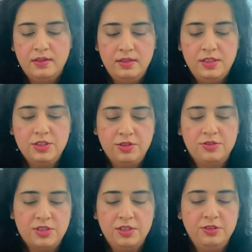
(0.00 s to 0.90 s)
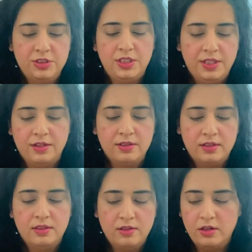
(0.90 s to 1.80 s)
in each other's energy here.
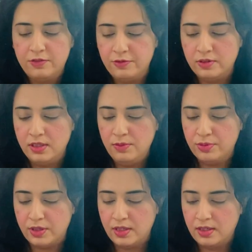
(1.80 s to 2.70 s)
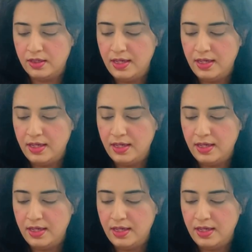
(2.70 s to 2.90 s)
Card for Libra.